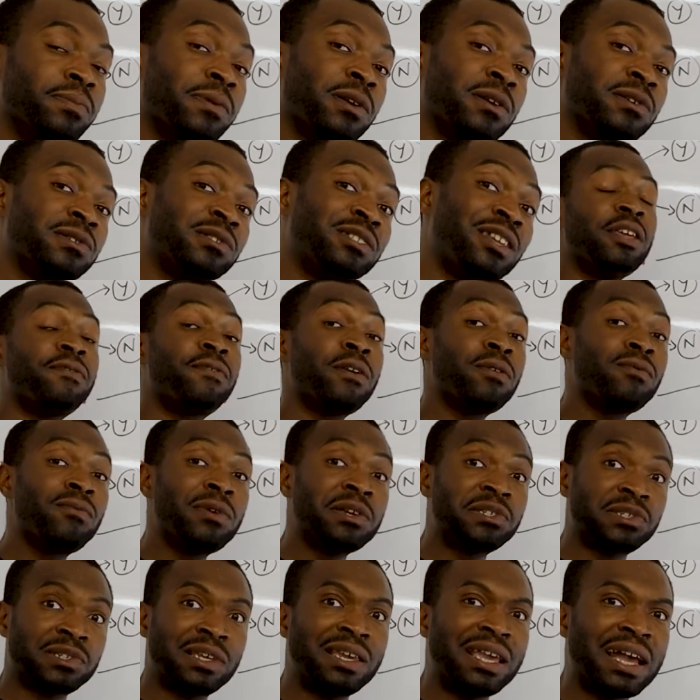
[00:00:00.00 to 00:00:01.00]
Because different
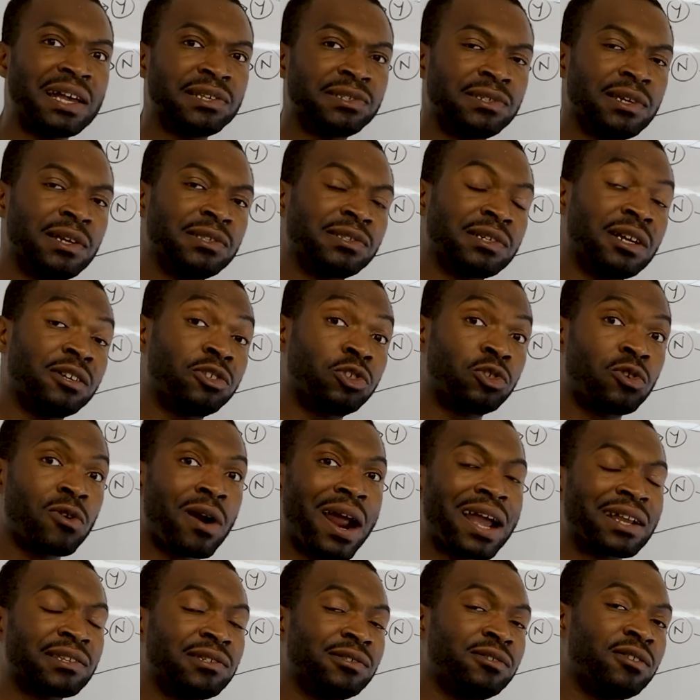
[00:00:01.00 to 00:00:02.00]
risky assets
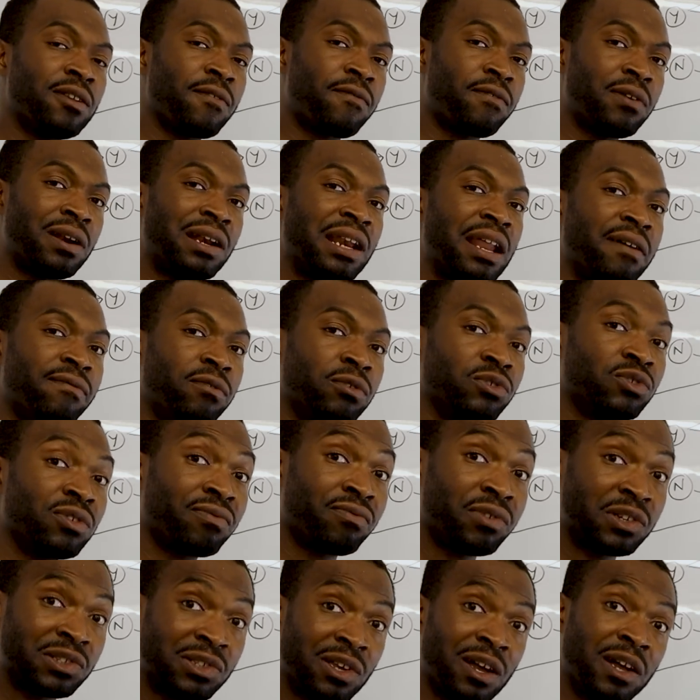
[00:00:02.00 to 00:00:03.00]
attract different levels
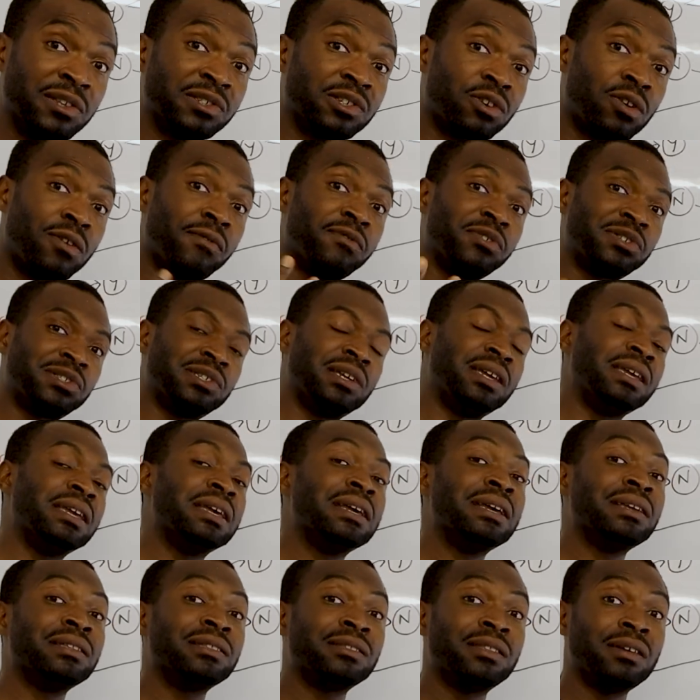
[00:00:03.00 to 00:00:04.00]
of returns. And
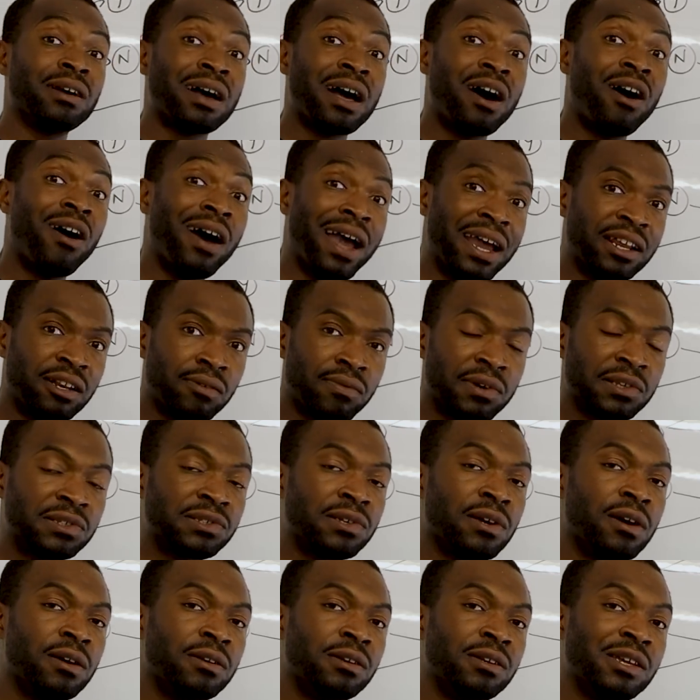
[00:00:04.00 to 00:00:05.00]
obviously, the higher the
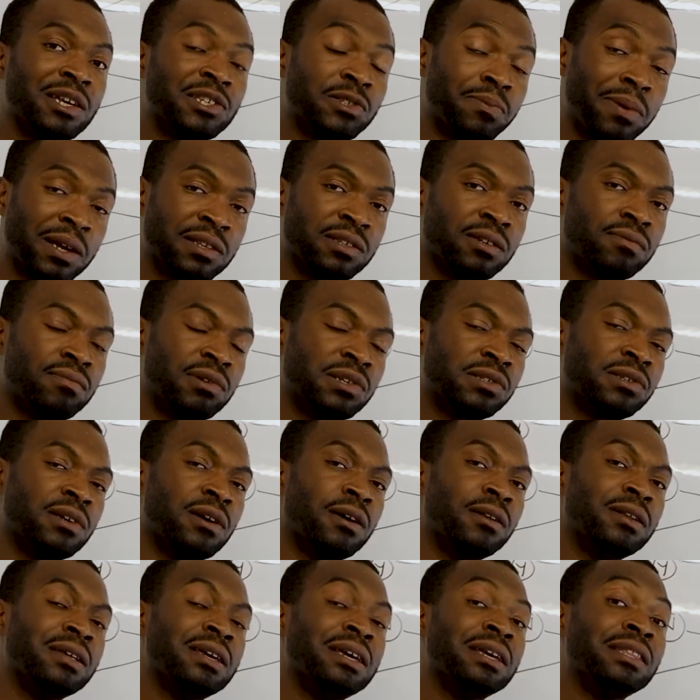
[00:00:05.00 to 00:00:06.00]
return, the expected
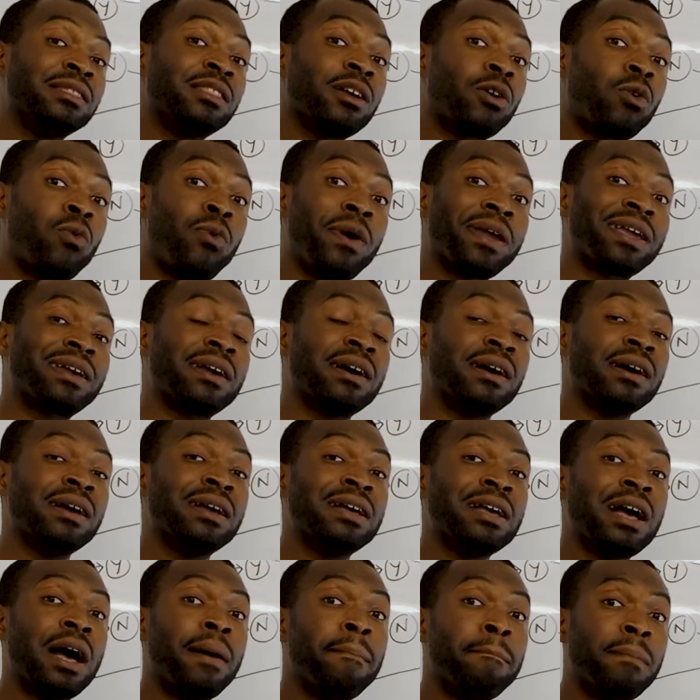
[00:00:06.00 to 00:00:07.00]
return, the
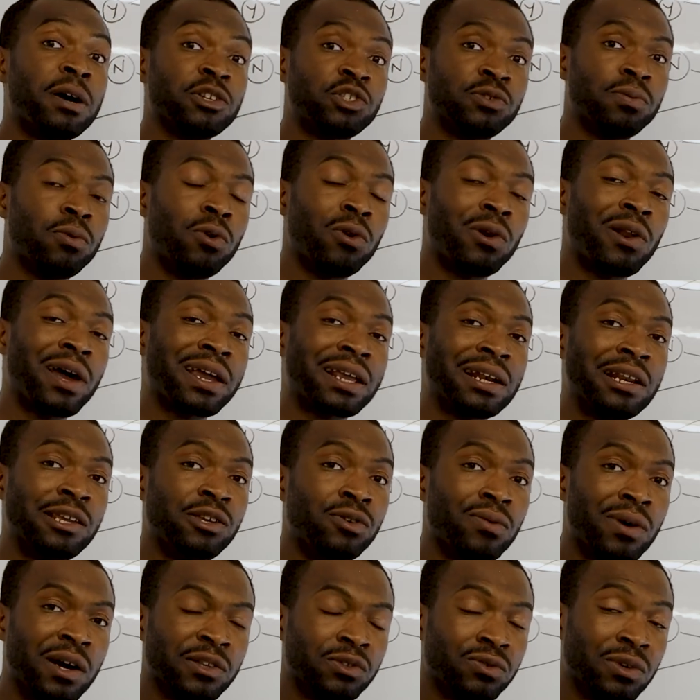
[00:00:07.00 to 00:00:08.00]
quicker and much more likely
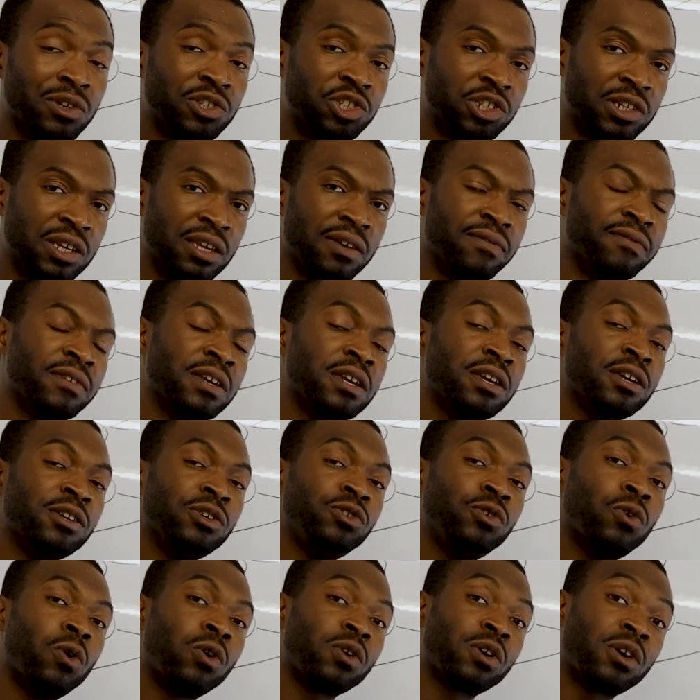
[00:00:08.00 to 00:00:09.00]
you are to achieve
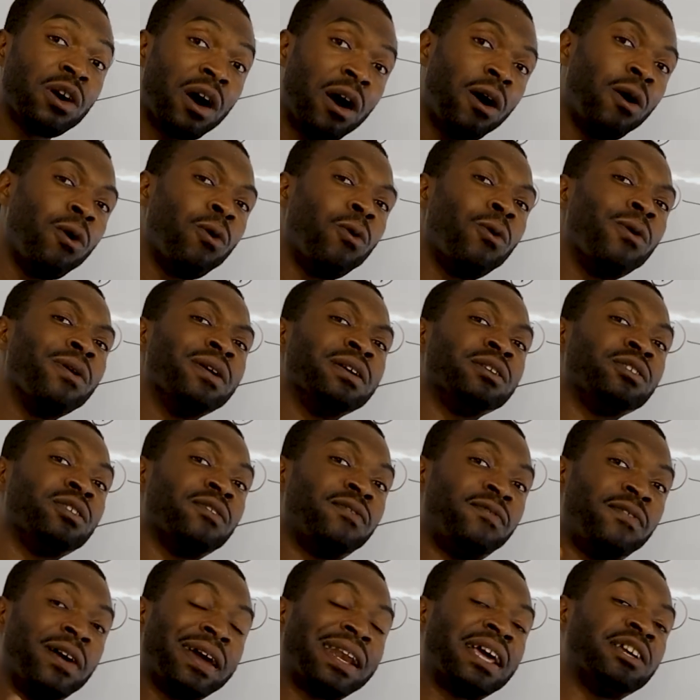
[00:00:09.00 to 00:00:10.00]
your goal, your
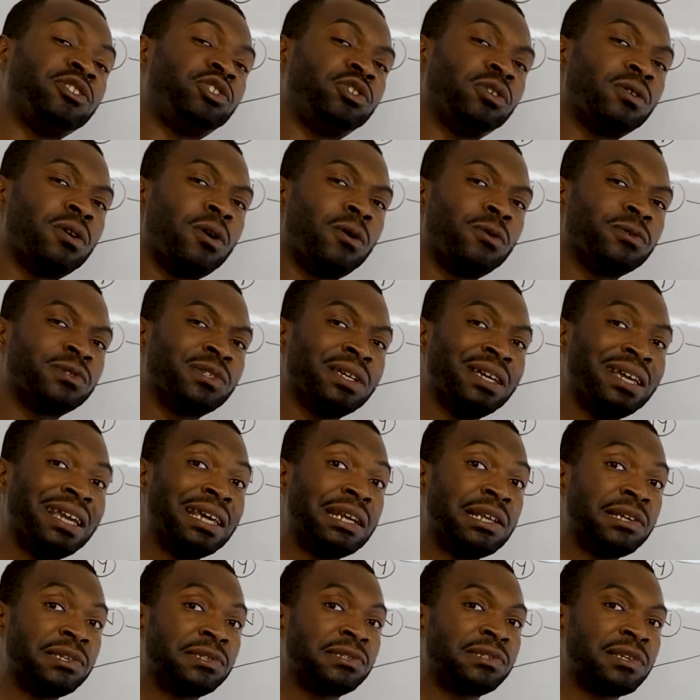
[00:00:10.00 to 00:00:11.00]
financial goals,
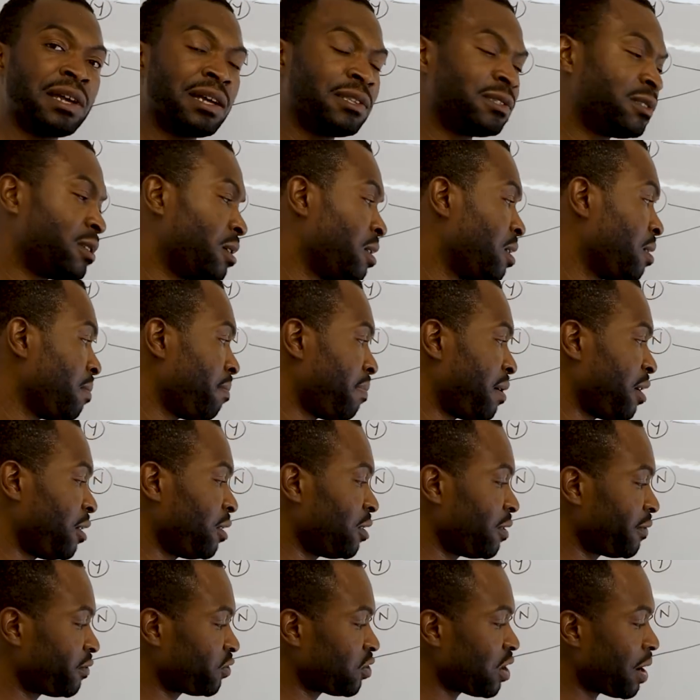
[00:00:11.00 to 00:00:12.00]
in a set
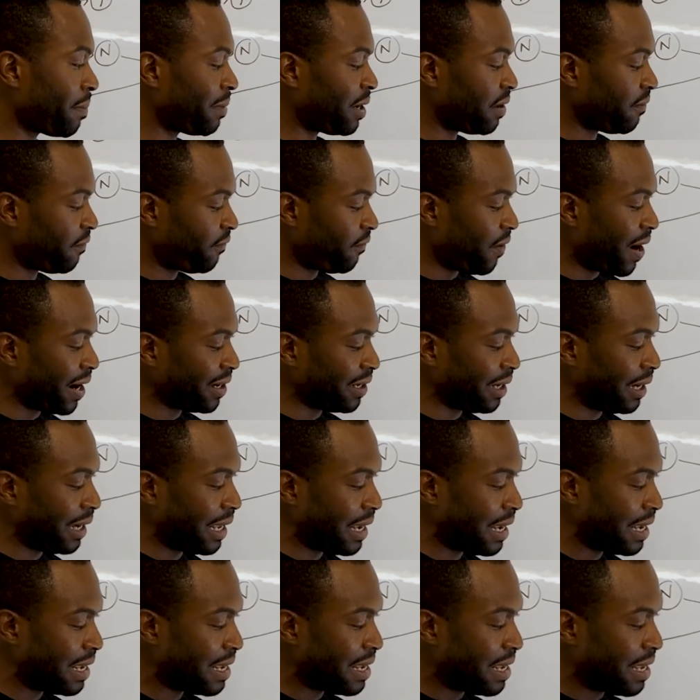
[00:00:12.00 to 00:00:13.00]
period of time. And then
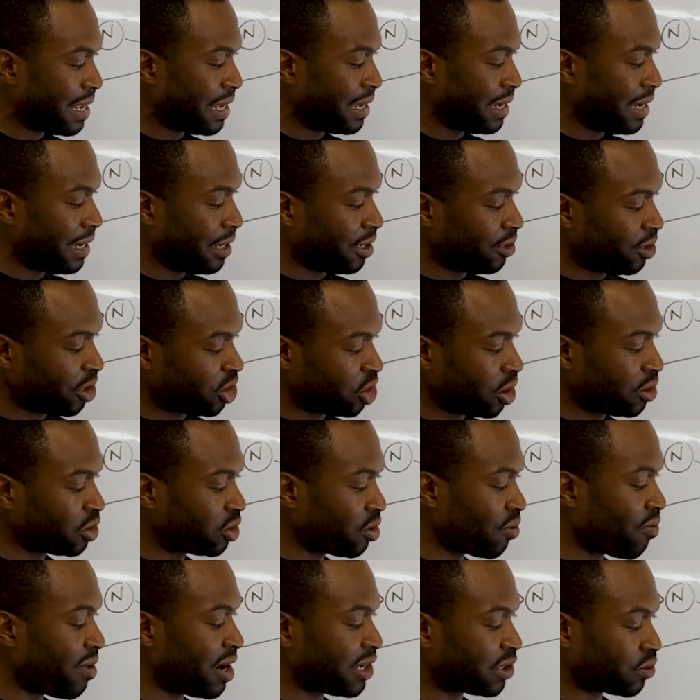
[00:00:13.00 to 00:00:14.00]
finally, in addition
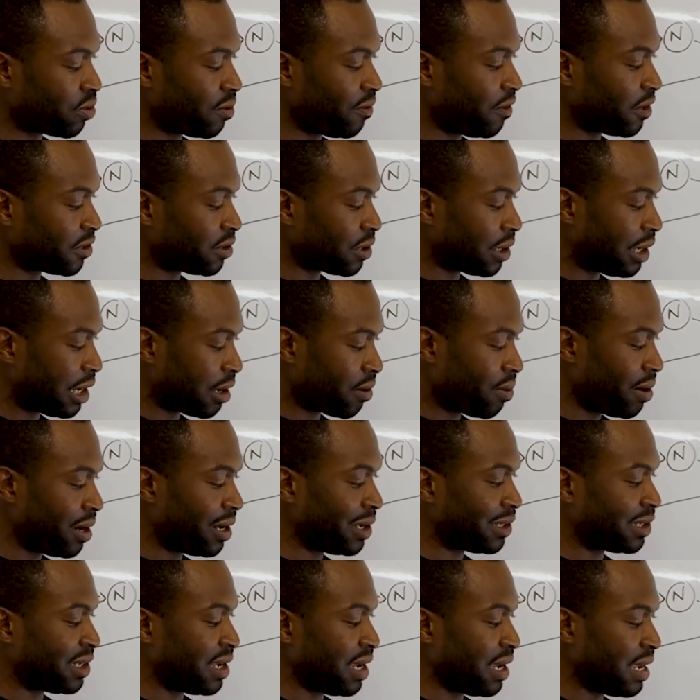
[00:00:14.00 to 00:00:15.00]
to risk related to
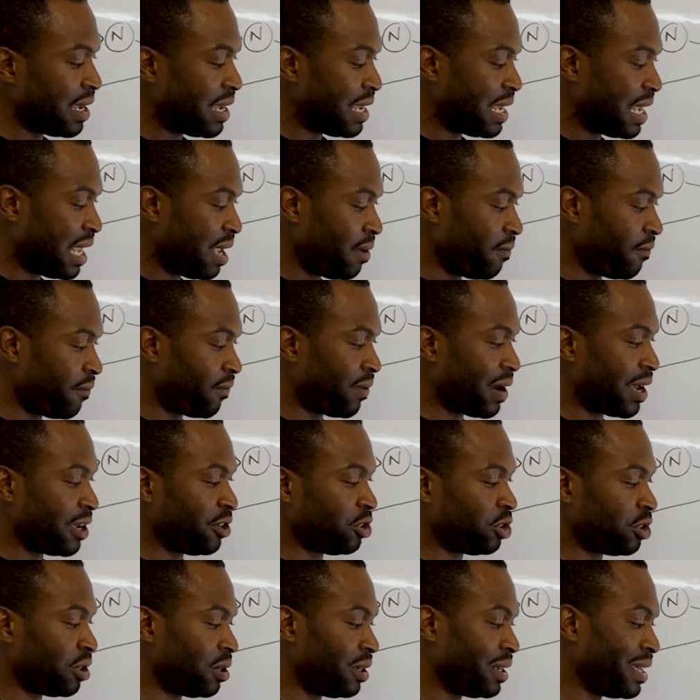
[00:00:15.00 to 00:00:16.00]
liquidity,
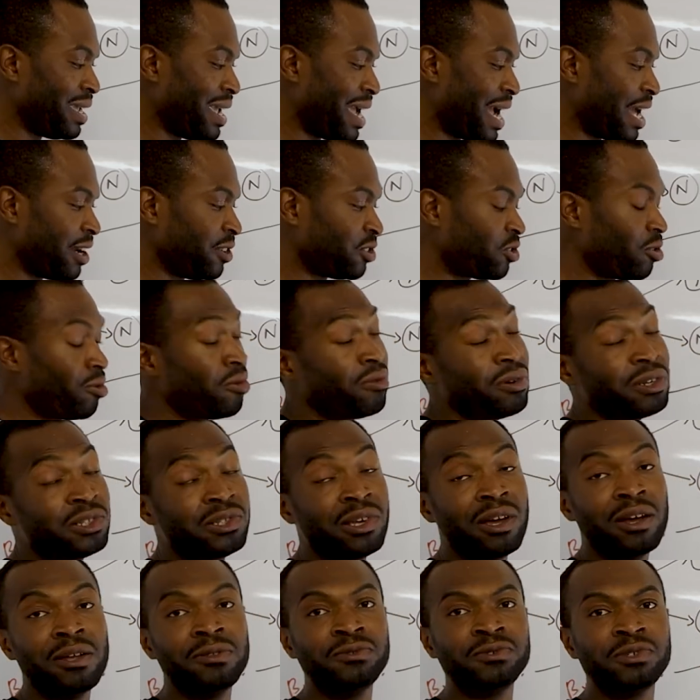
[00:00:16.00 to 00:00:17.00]
inflation, and the sort of
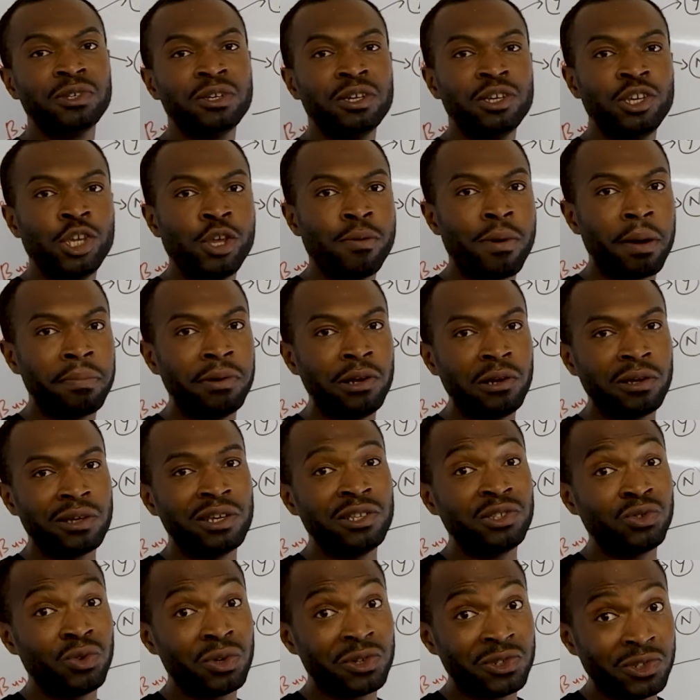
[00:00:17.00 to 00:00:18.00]
returns you might be
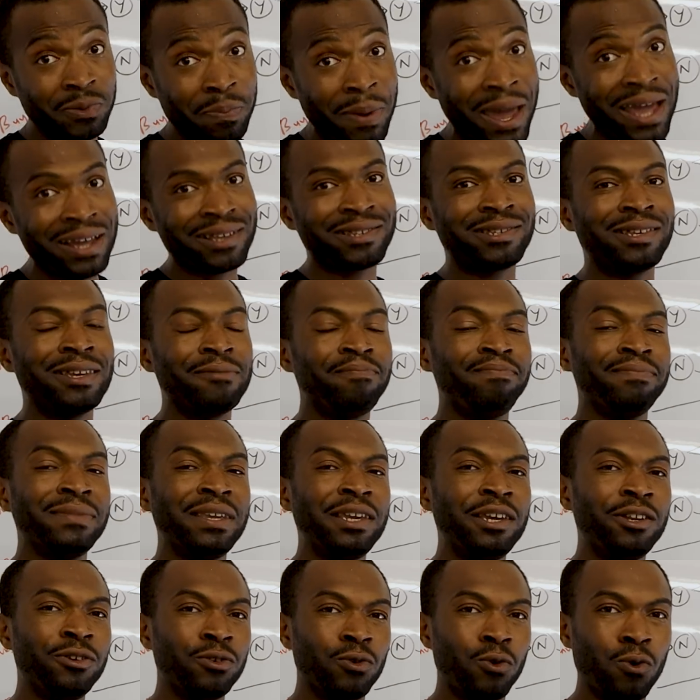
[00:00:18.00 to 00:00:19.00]
looking to expect
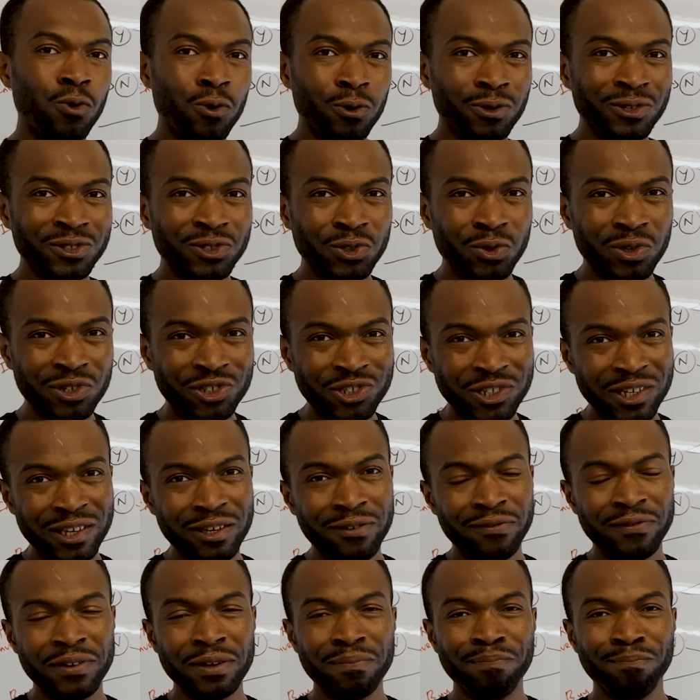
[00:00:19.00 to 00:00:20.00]
in order to
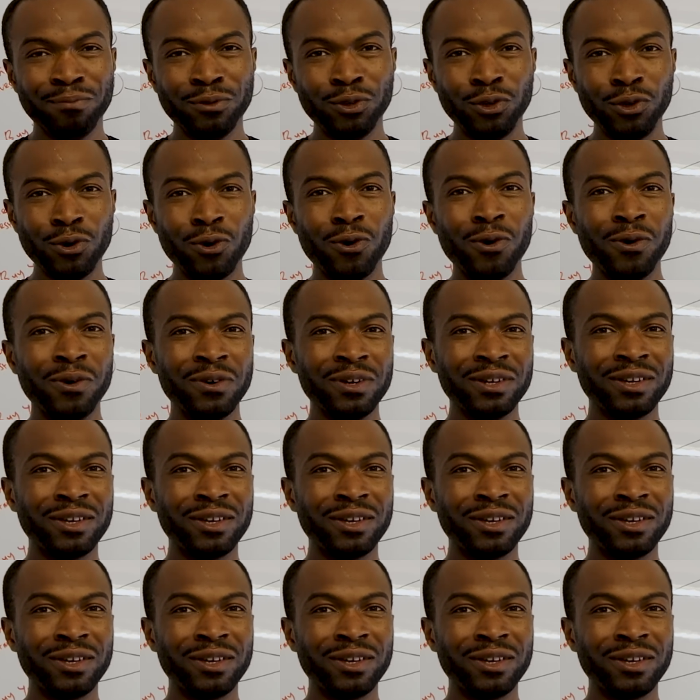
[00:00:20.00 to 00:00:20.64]
achieve your